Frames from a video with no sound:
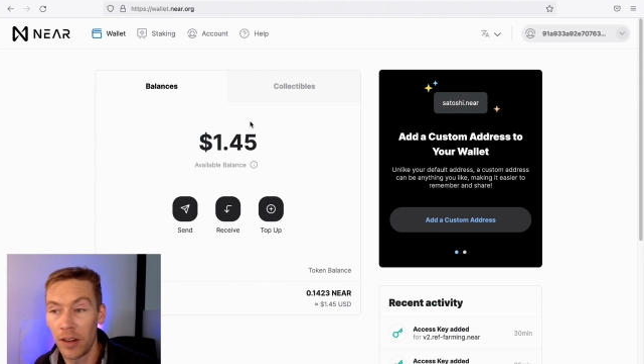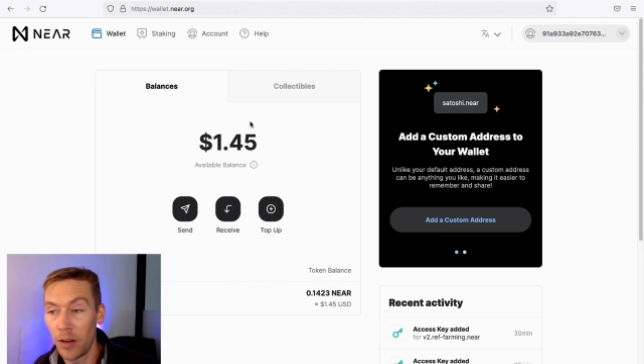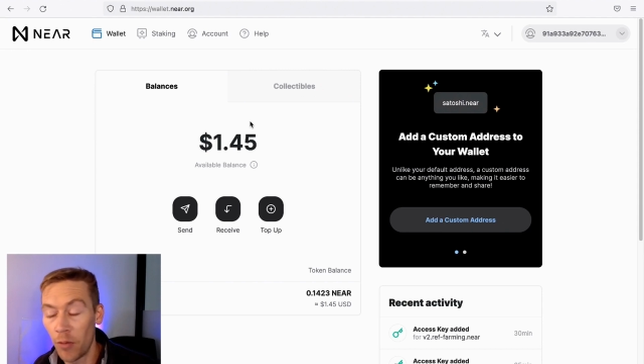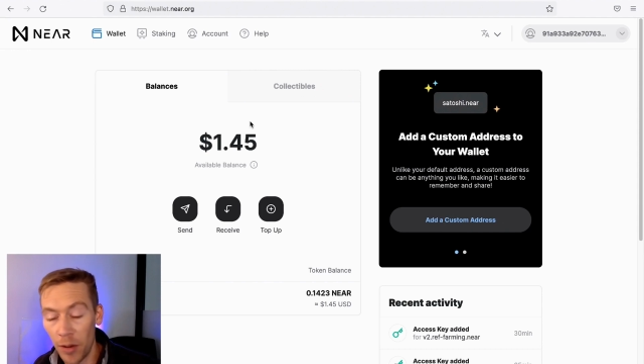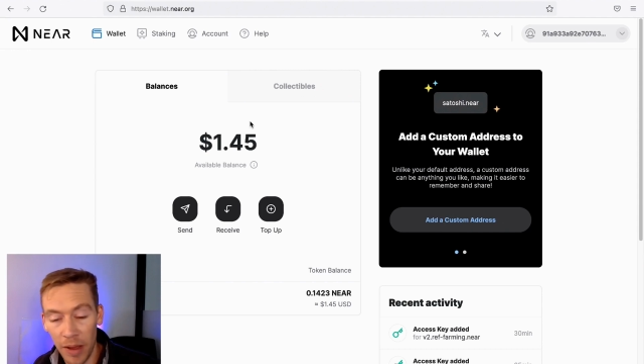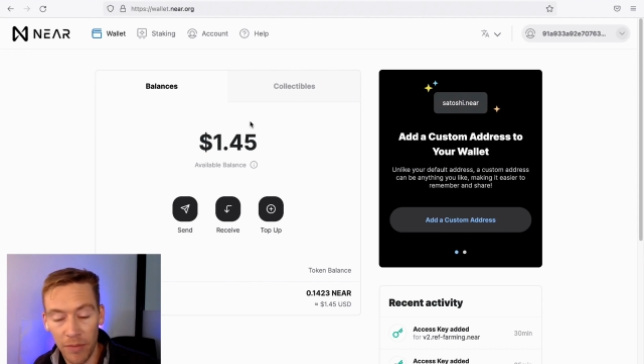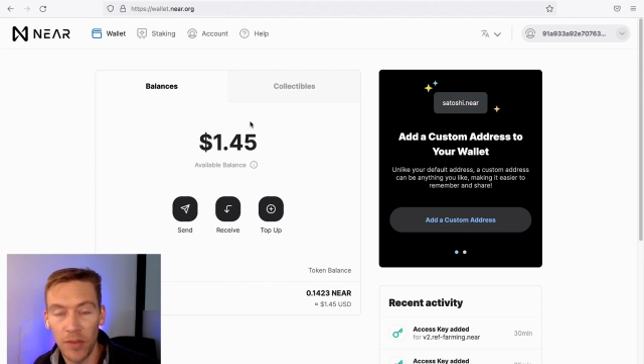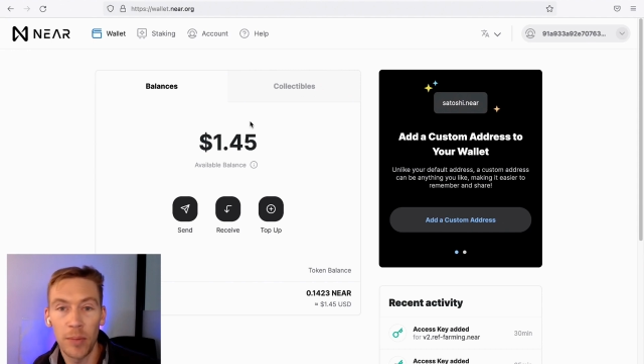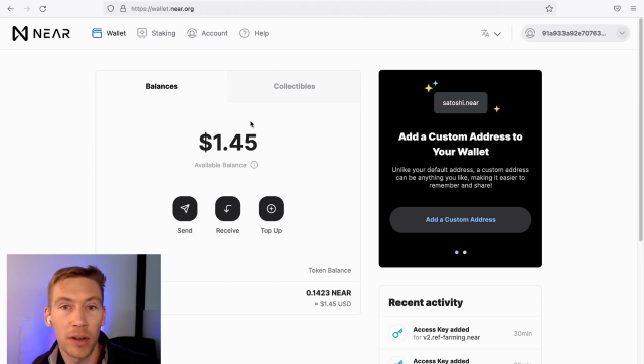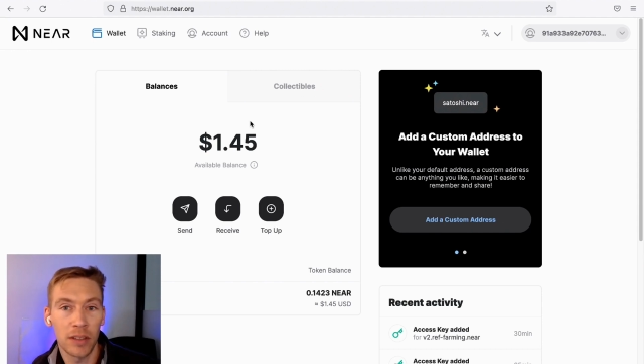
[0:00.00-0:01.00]
You don't want to make
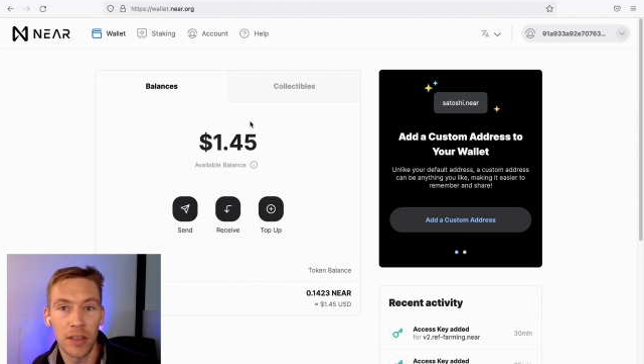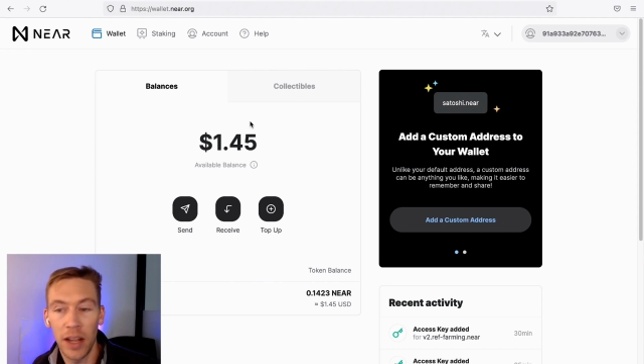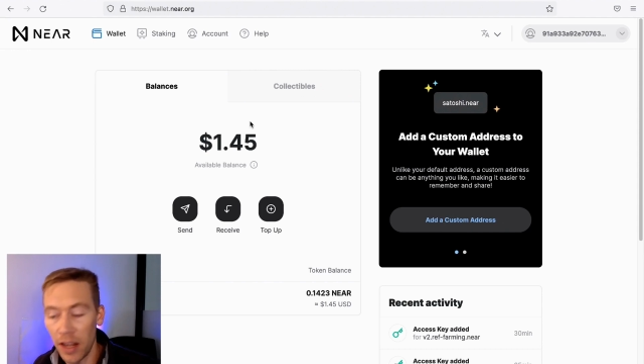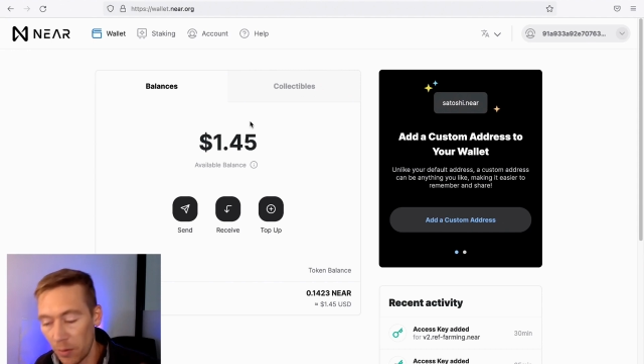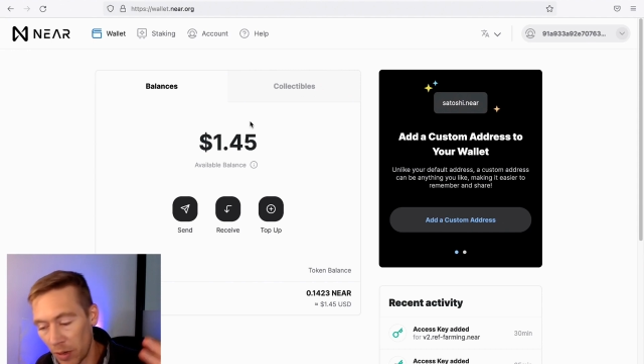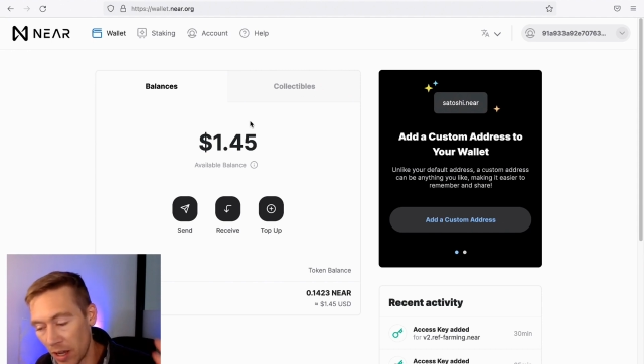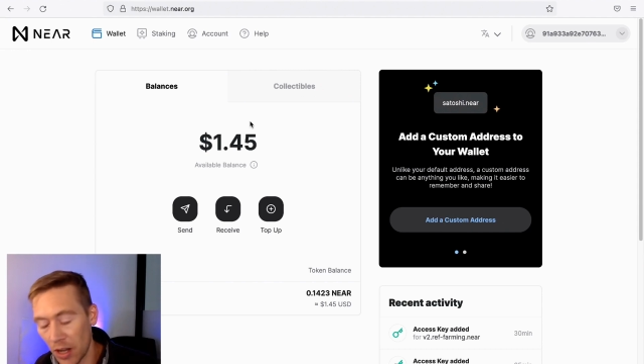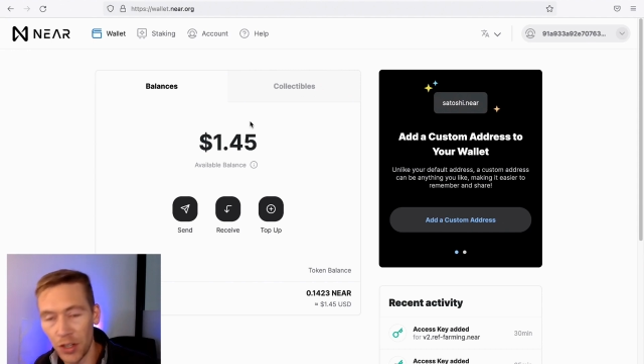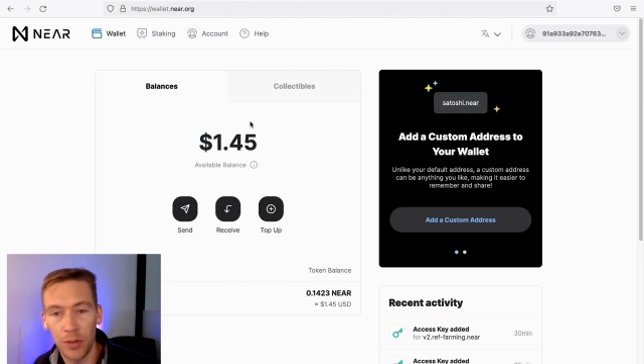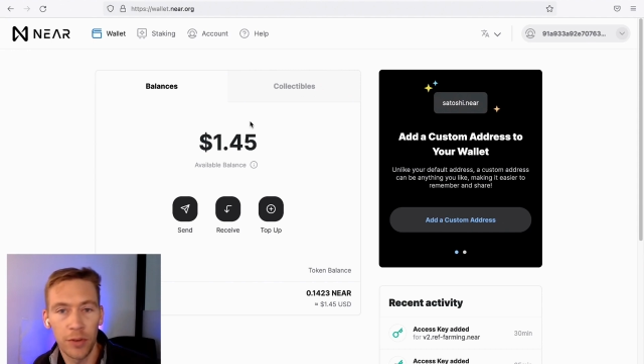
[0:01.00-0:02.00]
50 bucks a day. We
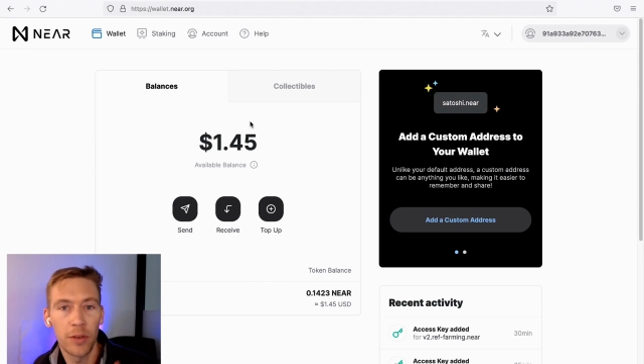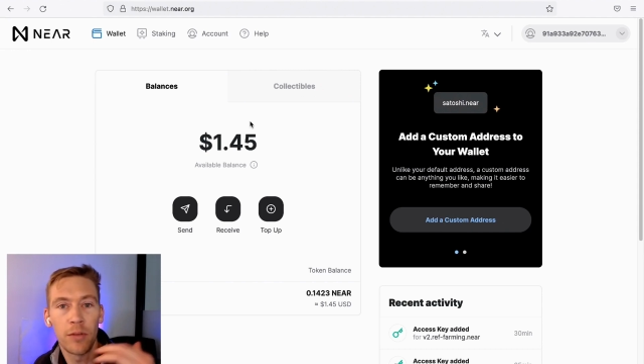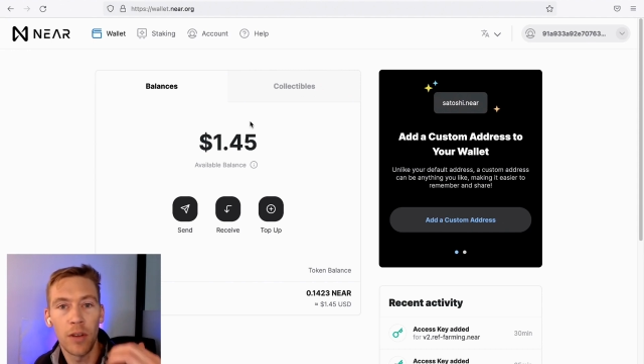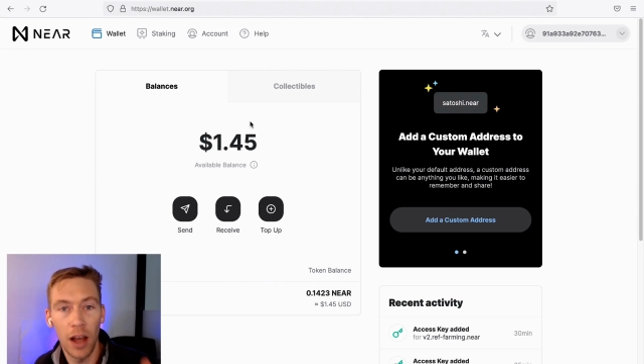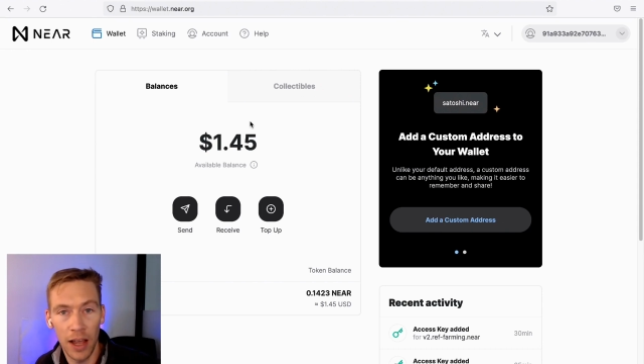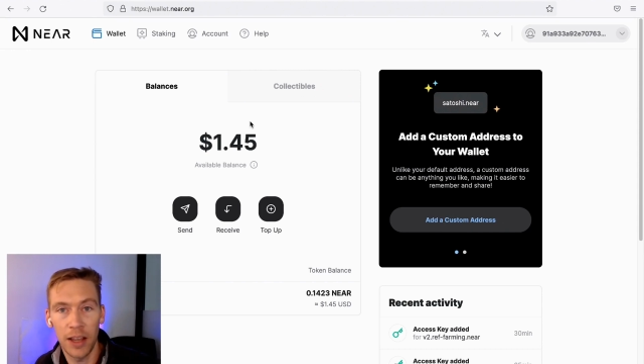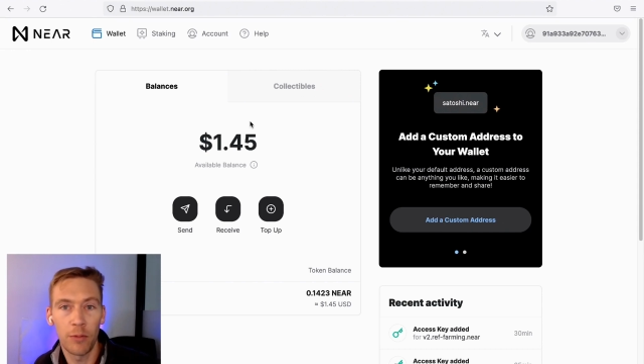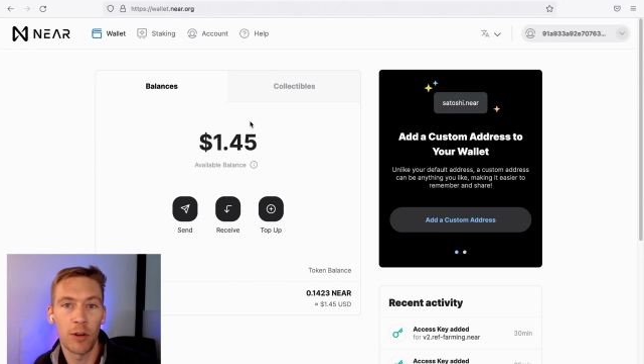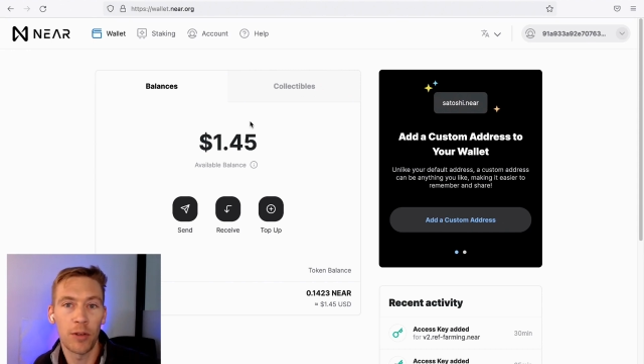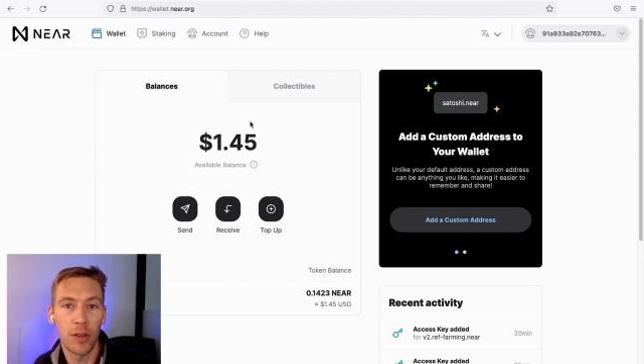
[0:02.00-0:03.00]
guide you through. I
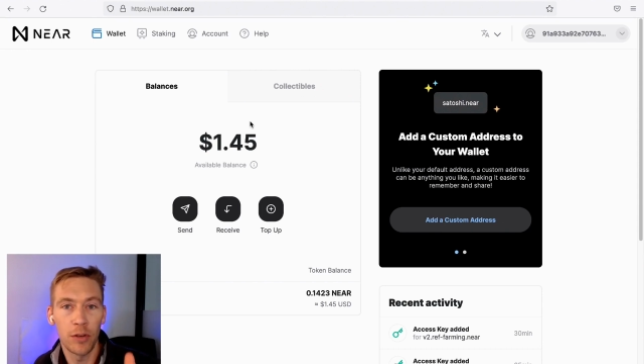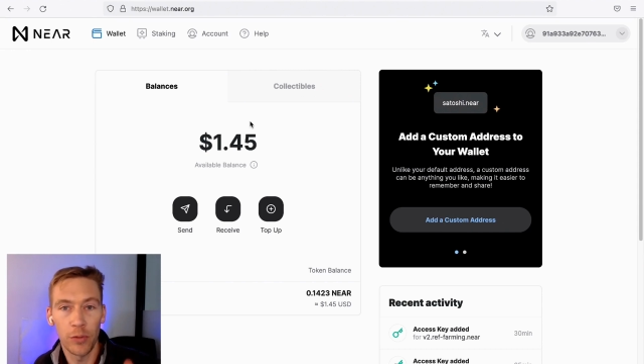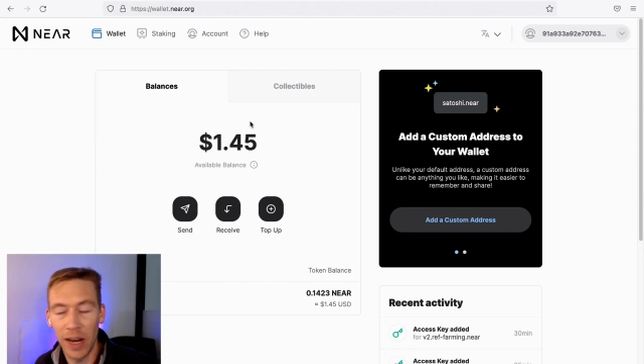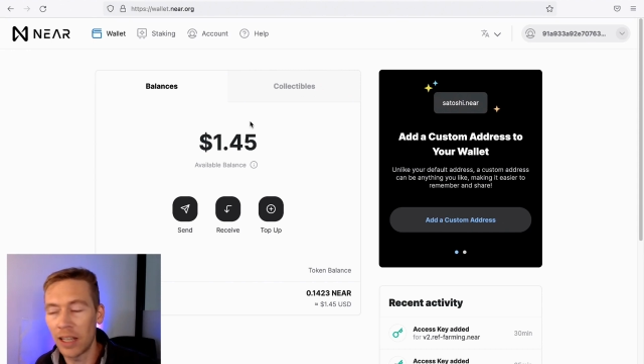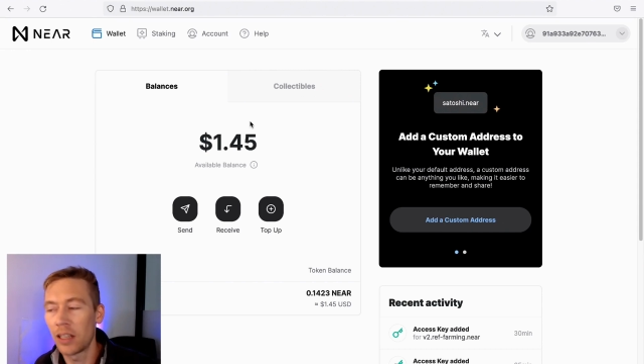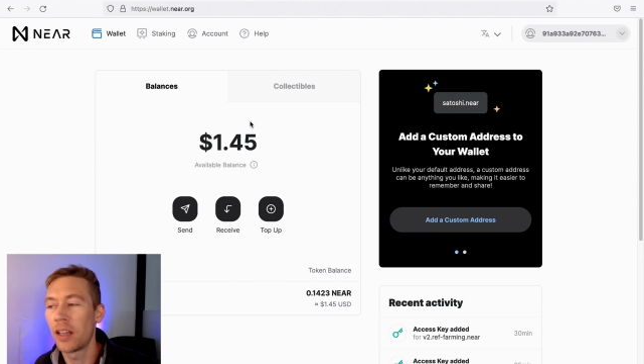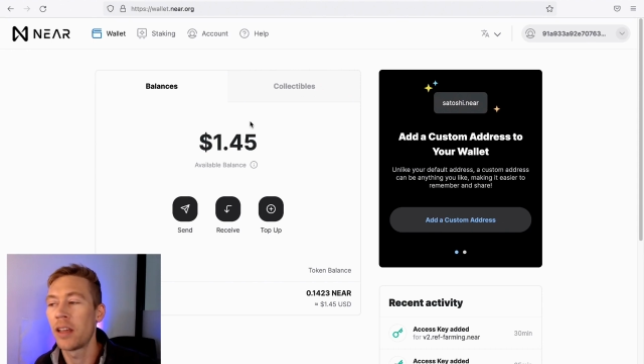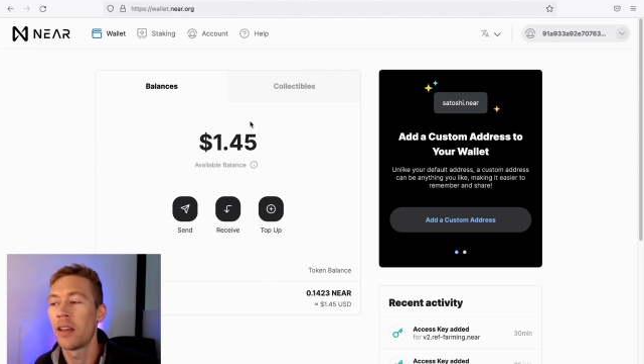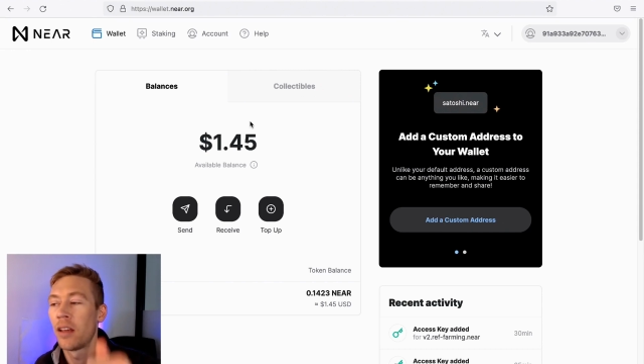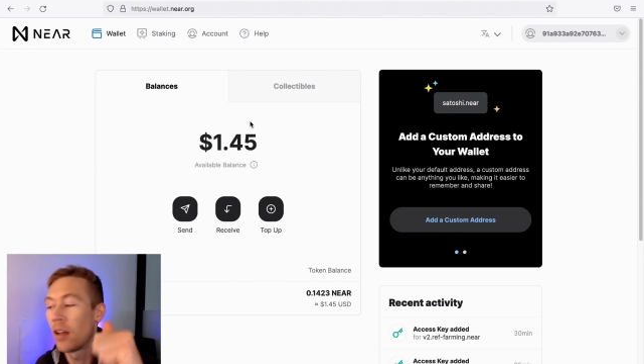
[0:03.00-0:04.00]
get to work with you directly,